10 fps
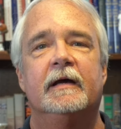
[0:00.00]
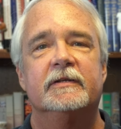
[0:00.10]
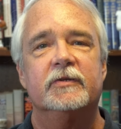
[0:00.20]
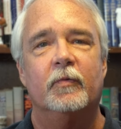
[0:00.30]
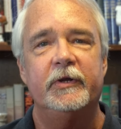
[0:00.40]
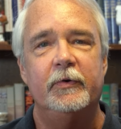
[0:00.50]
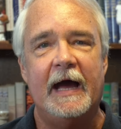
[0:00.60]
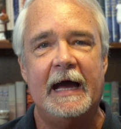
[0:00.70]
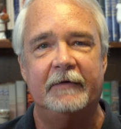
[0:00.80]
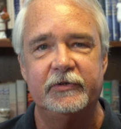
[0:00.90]
So what you
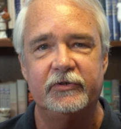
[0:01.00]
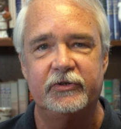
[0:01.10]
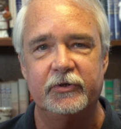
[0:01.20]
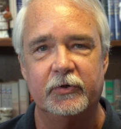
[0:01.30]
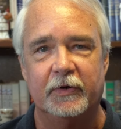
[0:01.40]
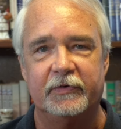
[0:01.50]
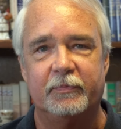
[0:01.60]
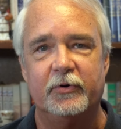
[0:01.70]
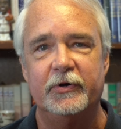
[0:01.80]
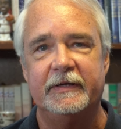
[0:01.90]
have to do if
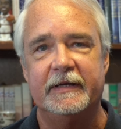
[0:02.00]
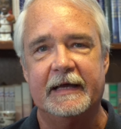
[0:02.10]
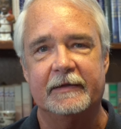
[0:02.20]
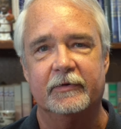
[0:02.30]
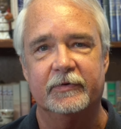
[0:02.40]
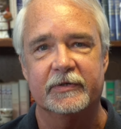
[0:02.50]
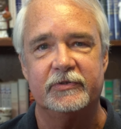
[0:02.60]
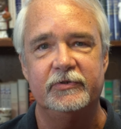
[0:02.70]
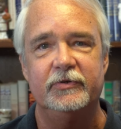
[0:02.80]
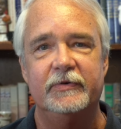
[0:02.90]
you're putting together
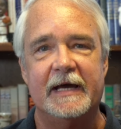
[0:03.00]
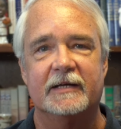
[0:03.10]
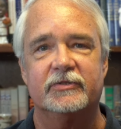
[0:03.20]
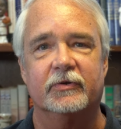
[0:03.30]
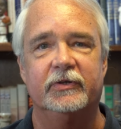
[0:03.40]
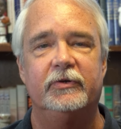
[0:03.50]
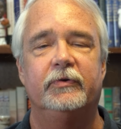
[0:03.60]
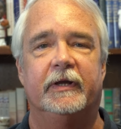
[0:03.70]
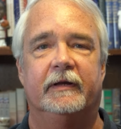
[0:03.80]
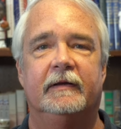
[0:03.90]
this new national
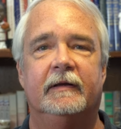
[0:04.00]
union